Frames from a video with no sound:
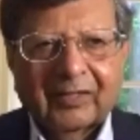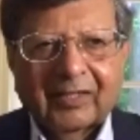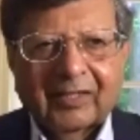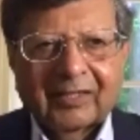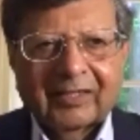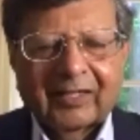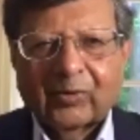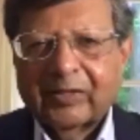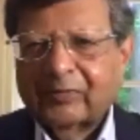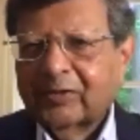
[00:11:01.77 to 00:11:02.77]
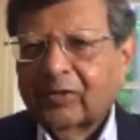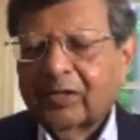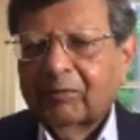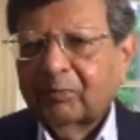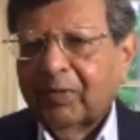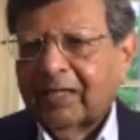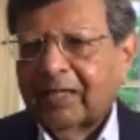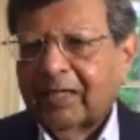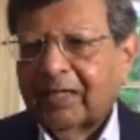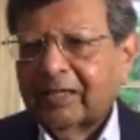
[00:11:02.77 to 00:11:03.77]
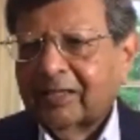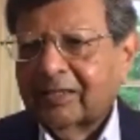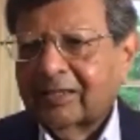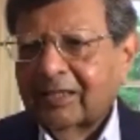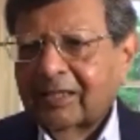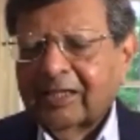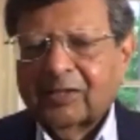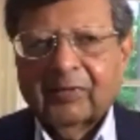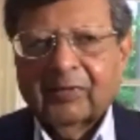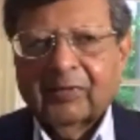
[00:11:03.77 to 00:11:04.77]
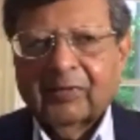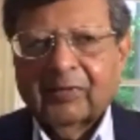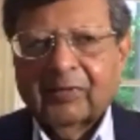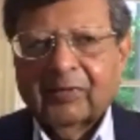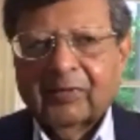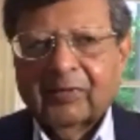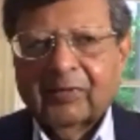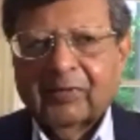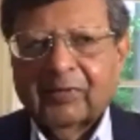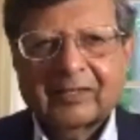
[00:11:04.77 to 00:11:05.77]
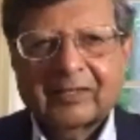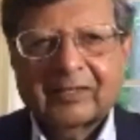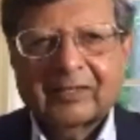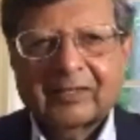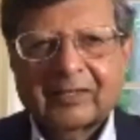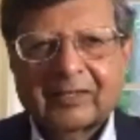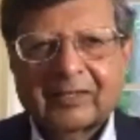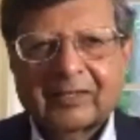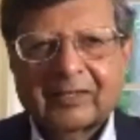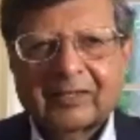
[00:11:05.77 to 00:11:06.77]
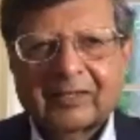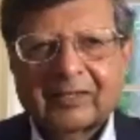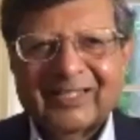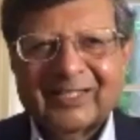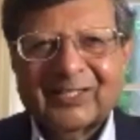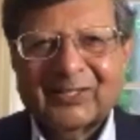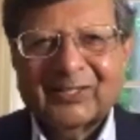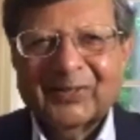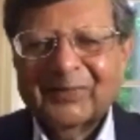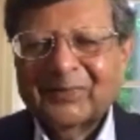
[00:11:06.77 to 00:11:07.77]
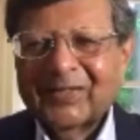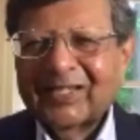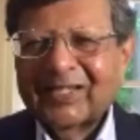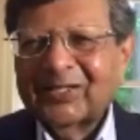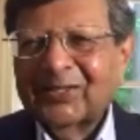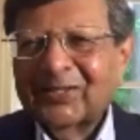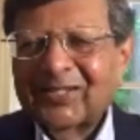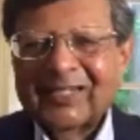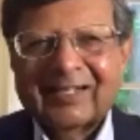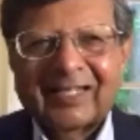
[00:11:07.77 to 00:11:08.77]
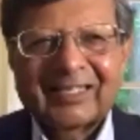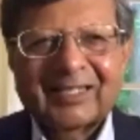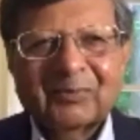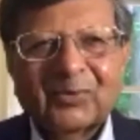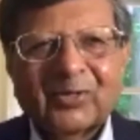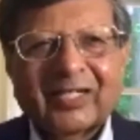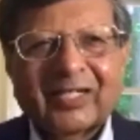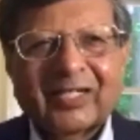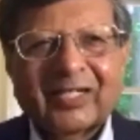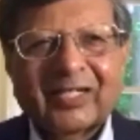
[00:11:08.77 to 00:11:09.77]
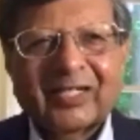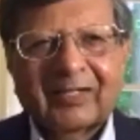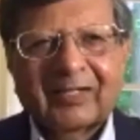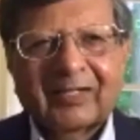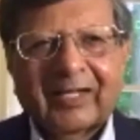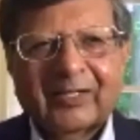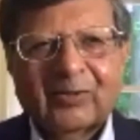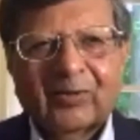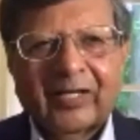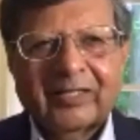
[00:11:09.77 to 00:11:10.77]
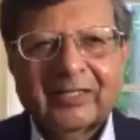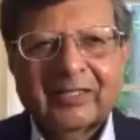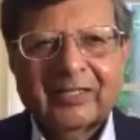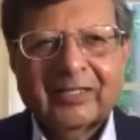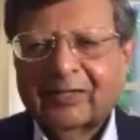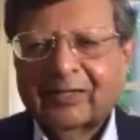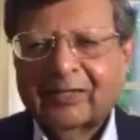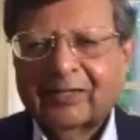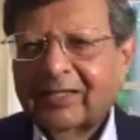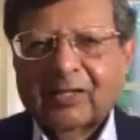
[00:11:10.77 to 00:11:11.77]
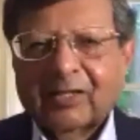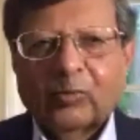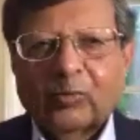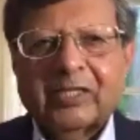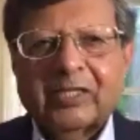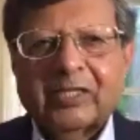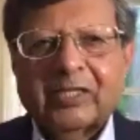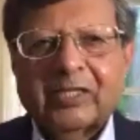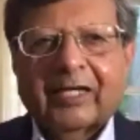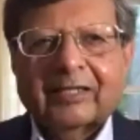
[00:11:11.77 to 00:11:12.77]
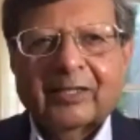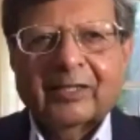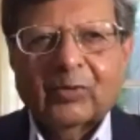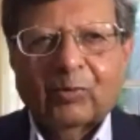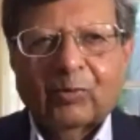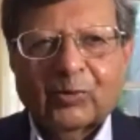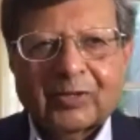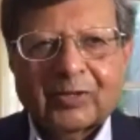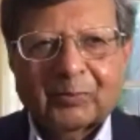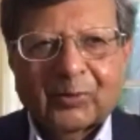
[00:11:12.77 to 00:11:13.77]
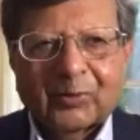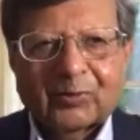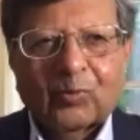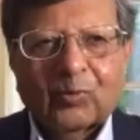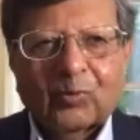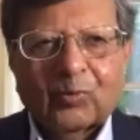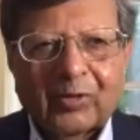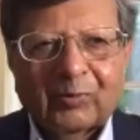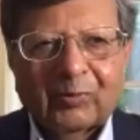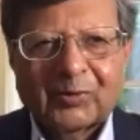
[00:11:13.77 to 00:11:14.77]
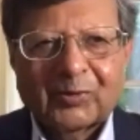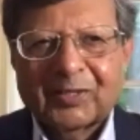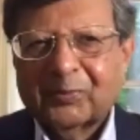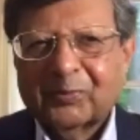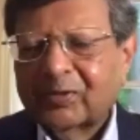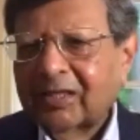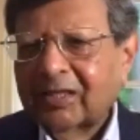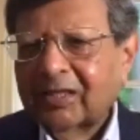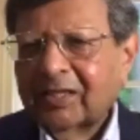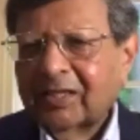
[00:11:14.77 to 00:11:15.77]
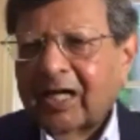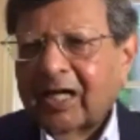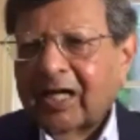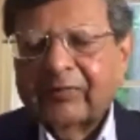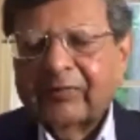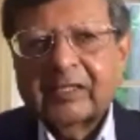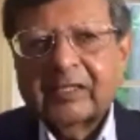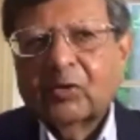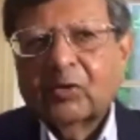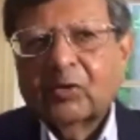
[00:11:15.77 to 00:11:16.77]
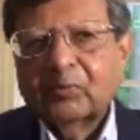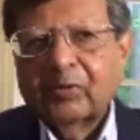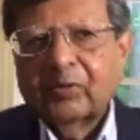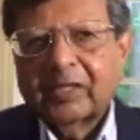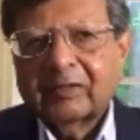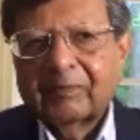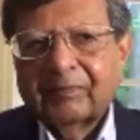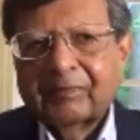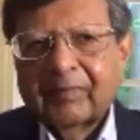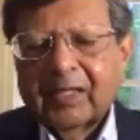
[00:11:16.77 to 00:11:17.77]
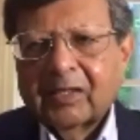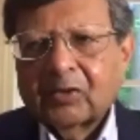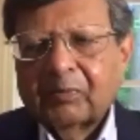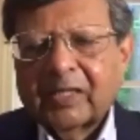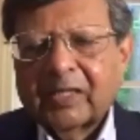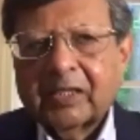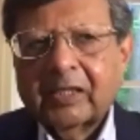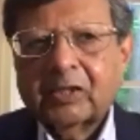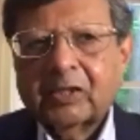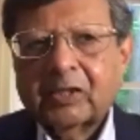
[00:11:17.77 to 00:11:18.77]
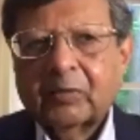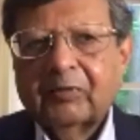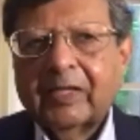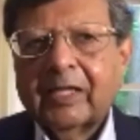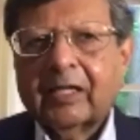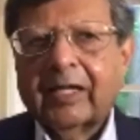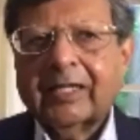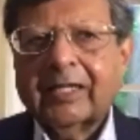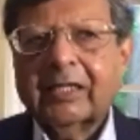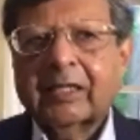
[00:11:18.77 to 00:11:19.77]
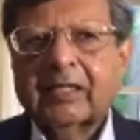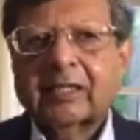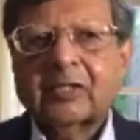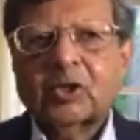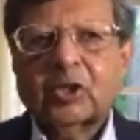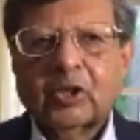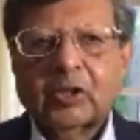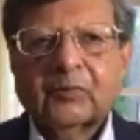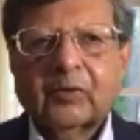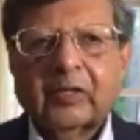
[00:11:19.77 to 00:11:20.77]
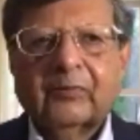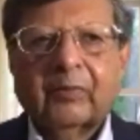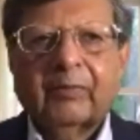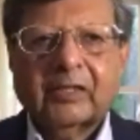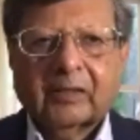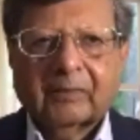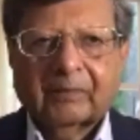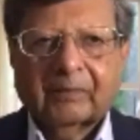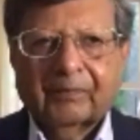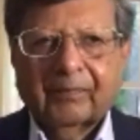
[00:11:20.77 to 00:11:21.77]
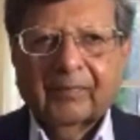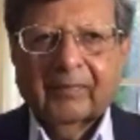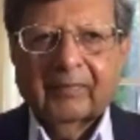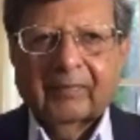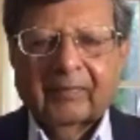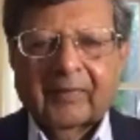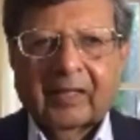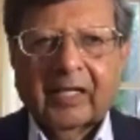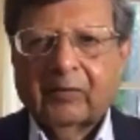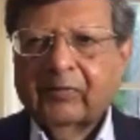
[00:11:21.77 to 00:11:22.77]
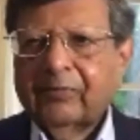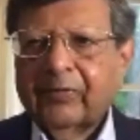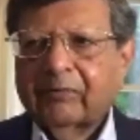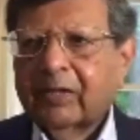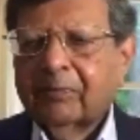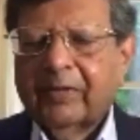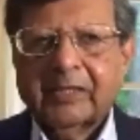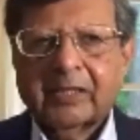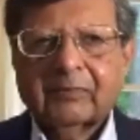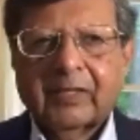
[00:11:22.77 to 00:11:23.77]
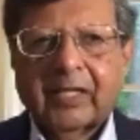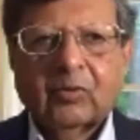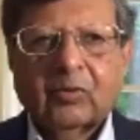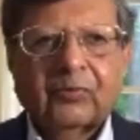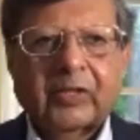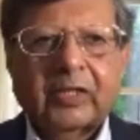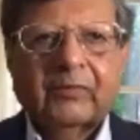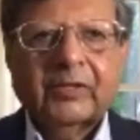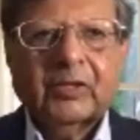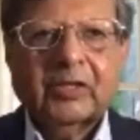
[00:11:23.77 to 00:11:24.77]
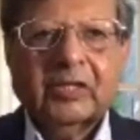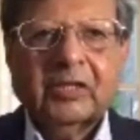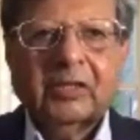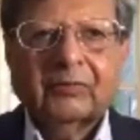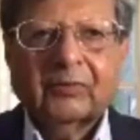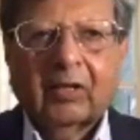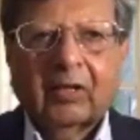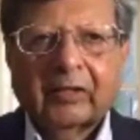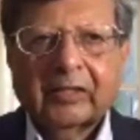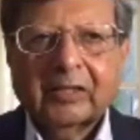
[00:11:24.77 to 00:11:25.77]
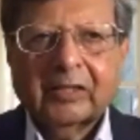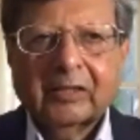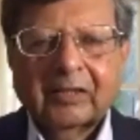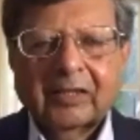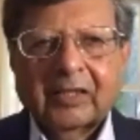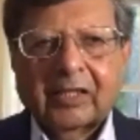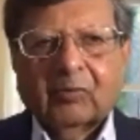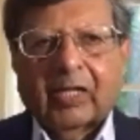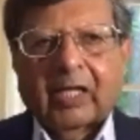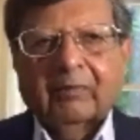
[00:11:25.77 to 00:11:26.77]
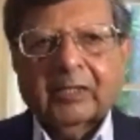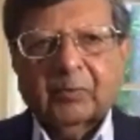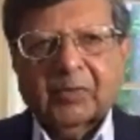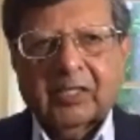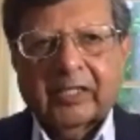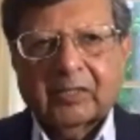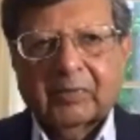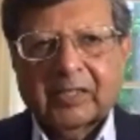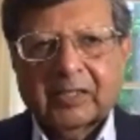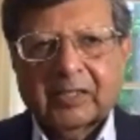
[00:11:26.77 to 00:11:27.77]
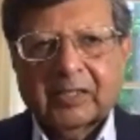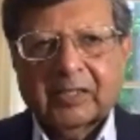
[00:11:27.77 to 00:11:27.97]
Or if they talk about politics, it's a very narrow definition of politics. So rather than more at a more philosophical, ideological level, which candidate do I want to support? Why do I want to support? I find it more boring. So best thing is to be very eclectic in the search for information. And I have very favorite places where I go for diversity of knowledge, while I'm a specialized myself.